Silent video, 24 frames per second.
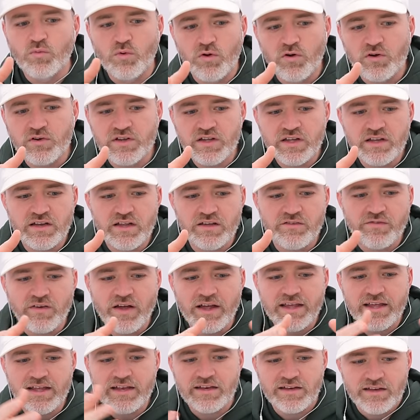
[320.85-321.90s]
warranted, if
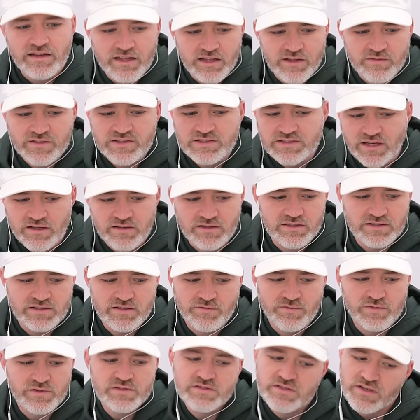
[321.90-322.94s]
I can even tell the
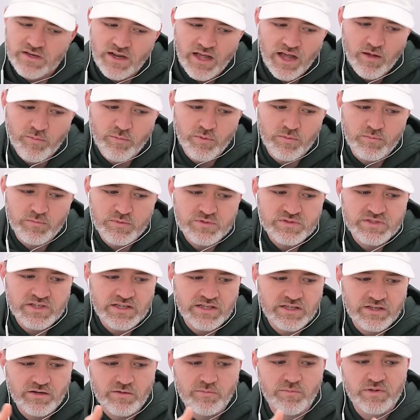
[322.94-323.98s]
difference on Apple Music
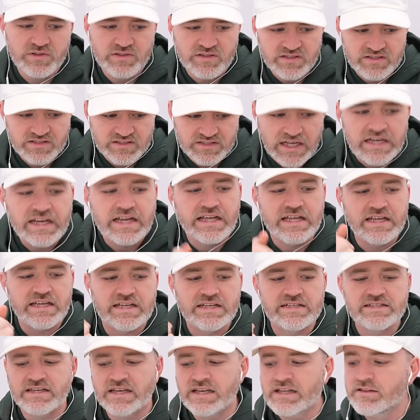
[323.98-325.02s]
here, but the setting
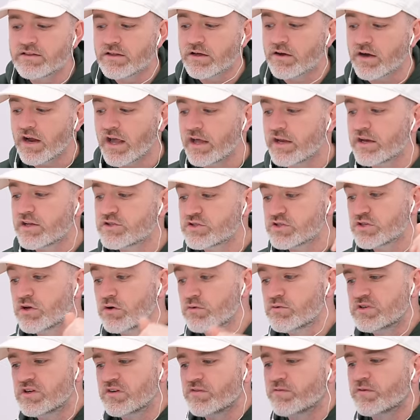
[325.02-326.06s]
is in there, and it's
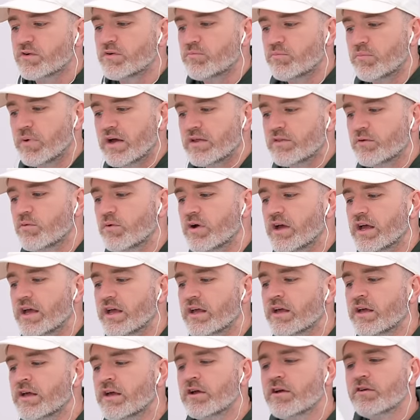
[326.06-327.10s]
no different, by the
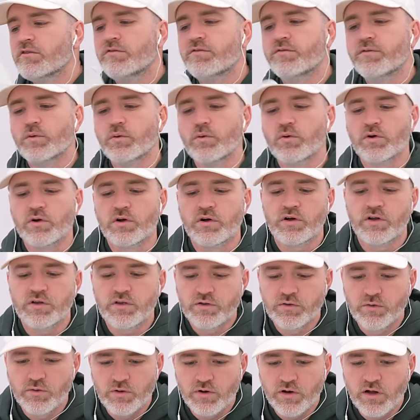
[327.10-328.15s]
way, for
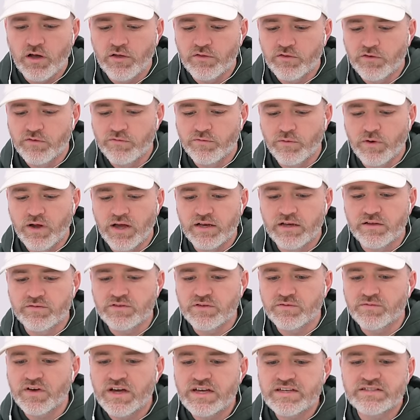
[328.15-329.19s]
your other variety of
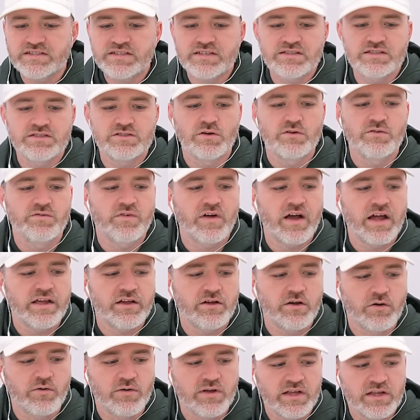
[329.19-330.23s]
devices. So if I
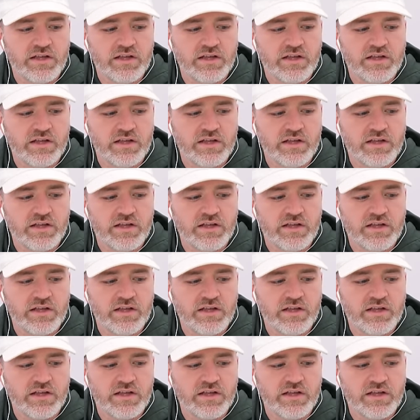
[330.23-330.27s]
go